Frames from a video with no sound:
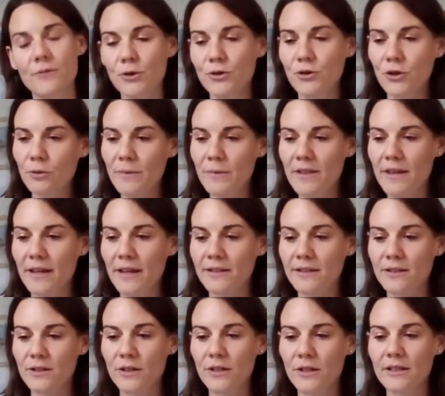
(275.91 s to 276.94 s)
You told me that
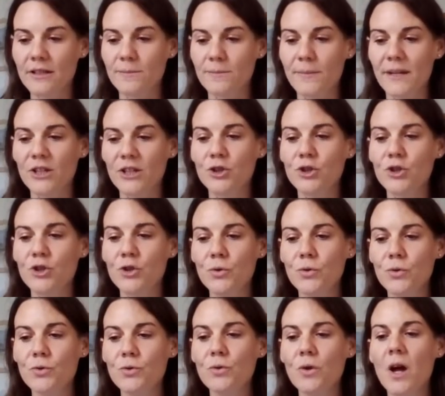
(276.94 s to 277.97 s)
it's been
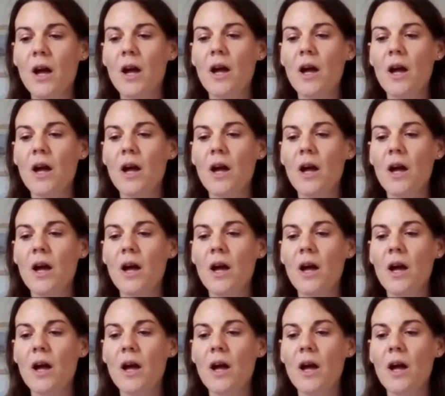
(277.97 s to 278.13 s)
2